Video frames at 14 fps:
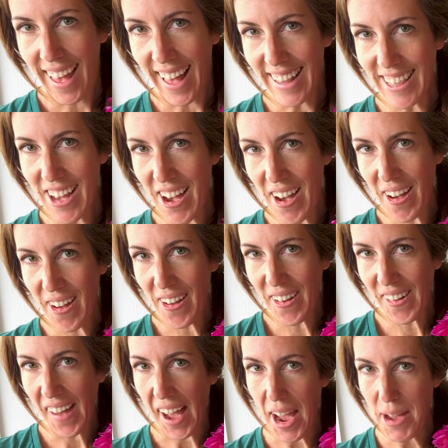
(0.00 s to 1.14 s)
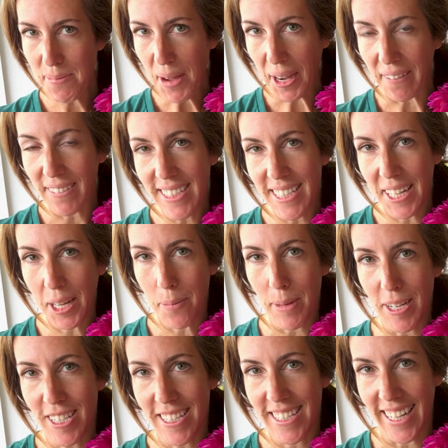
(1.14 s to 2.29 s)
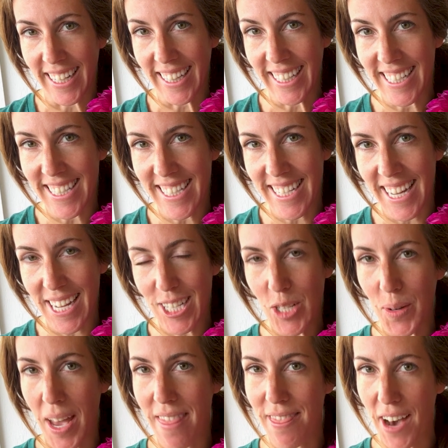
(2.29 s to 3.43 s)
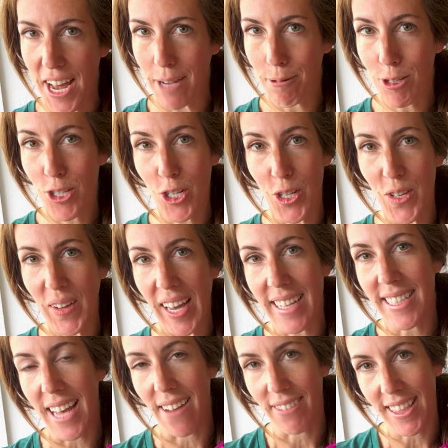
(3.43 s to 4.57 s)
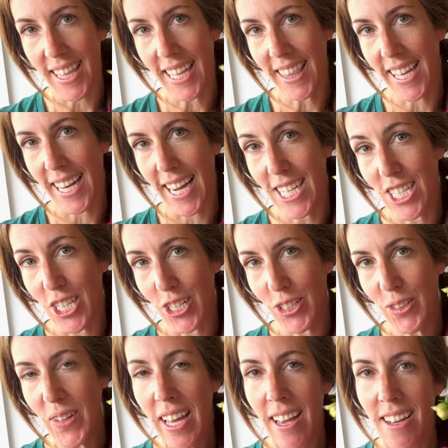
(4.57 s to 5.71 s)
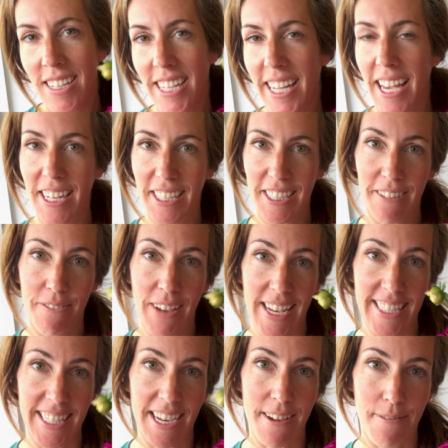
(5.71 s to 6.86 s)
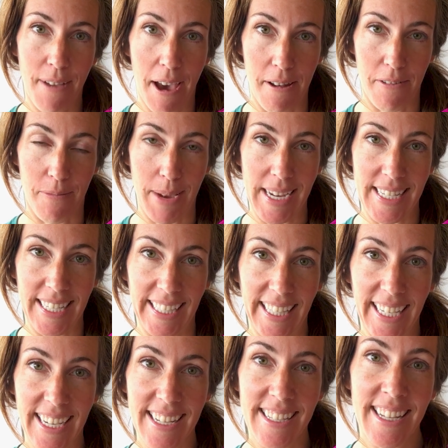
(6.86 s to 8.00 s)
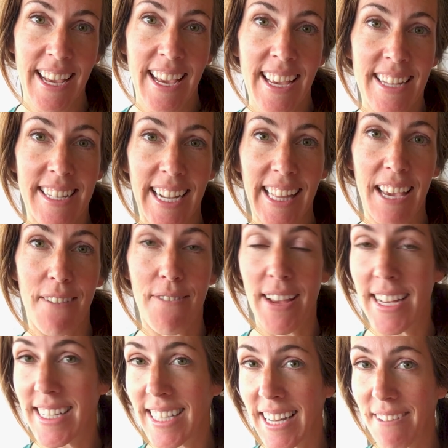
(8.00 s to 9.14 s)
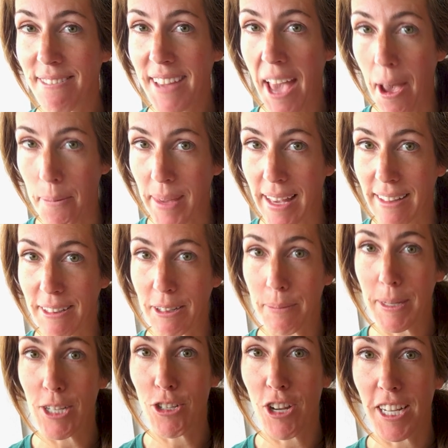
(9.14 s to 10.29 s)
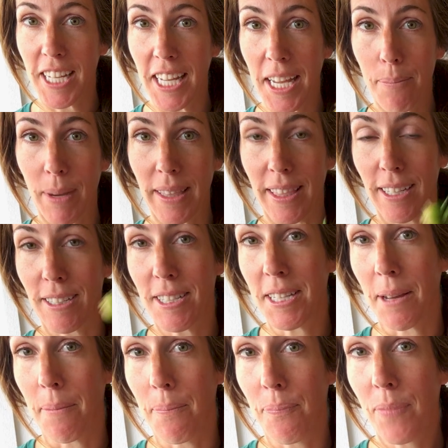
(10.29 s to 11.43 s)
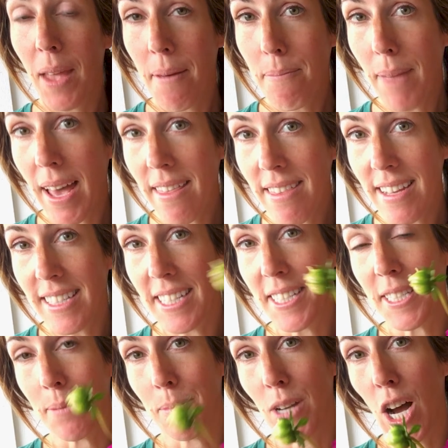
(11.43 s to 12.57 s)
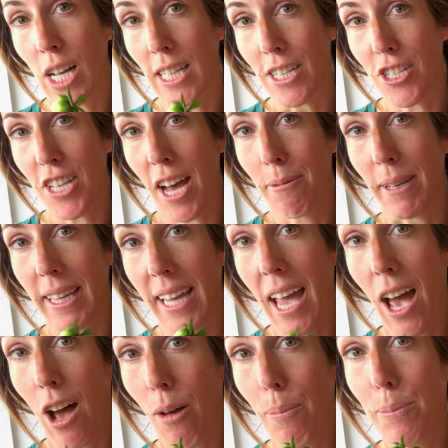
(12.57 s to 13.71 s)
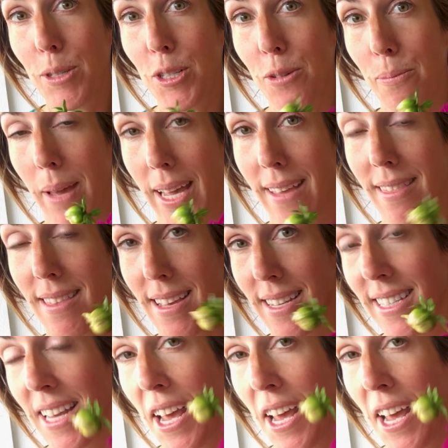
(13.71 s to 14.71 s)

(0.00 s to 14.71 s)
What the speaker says: Hello, I'm harvesting a bunch of dahlias today, so I thought I would show you guys everything that I do to get a good vase life out of my dahlias. Dahlia vase life can be a little bit tricky, but there's some methods and some knowledge that really help to make this